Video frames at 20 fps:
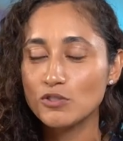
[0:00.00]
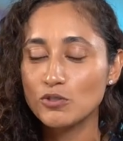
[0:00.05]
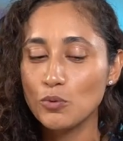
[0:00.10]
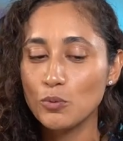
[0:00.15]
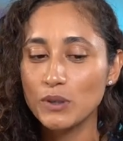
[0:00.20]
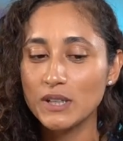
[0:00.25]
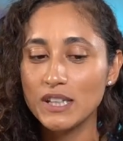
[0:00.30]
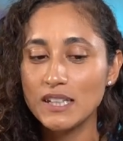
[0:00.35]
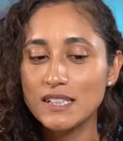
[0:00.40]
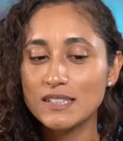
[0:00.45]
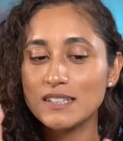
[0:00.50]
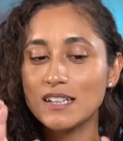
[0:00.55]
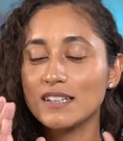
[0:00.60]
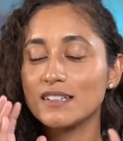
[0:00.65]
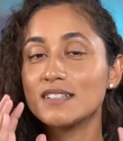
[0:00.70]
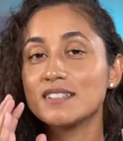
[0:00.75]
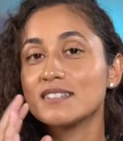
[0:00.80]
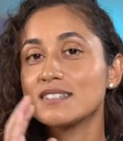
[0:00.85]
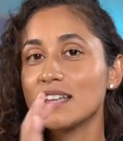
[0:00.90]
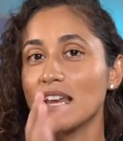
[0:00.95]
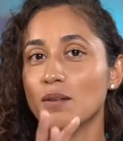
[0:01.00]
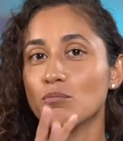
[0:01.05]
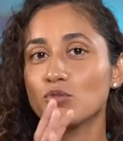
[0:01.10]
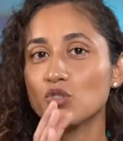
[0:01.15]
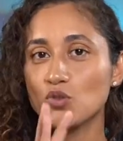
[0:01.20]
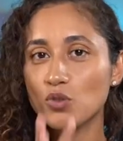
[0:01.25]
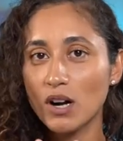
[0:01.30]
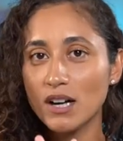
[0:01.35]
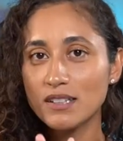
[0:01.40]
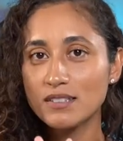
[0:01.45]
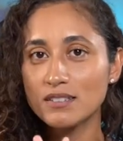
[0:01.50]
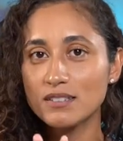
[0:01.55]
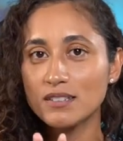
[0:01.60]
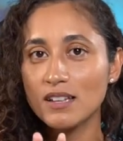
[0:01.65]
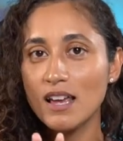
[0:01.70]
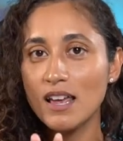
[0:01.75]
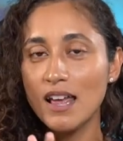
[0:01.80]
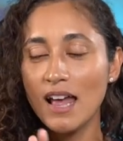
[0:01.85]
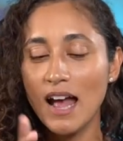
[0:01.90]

So we're gonna take the same truss,